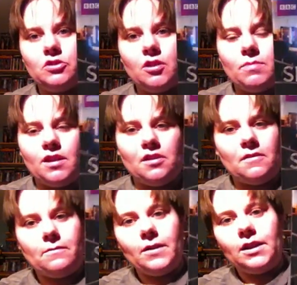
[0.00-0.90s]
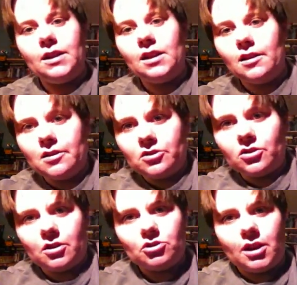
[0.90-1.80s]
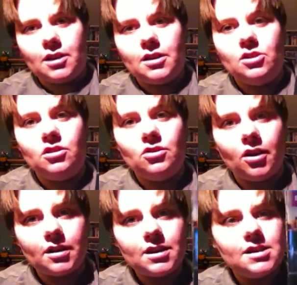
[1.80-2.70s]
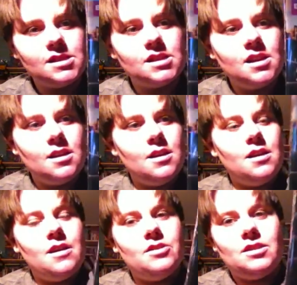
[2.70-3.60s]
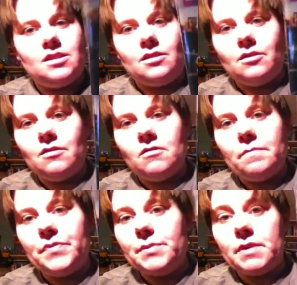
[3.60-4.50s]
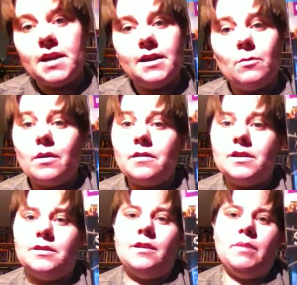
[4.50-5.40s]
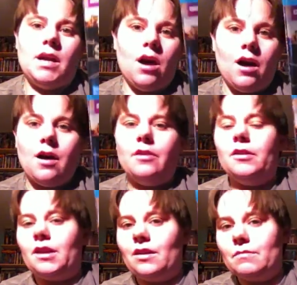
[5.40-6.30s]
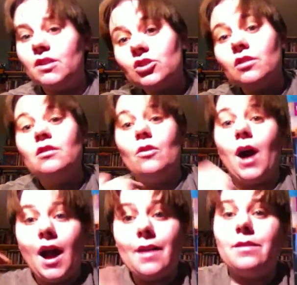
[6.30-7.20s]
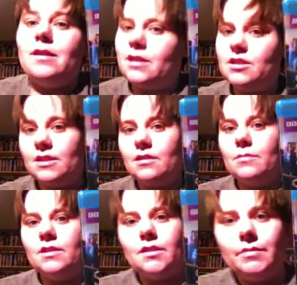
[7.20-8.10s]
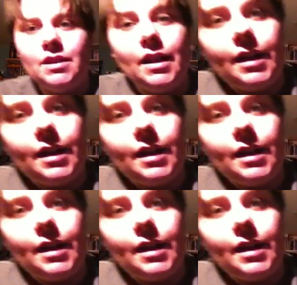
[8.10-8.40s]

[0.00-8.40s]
is going to be the villain in Star Trek Into Darkness. Still debating whether he's going to be Khan or Gary Mitchell, though I think he's going to be something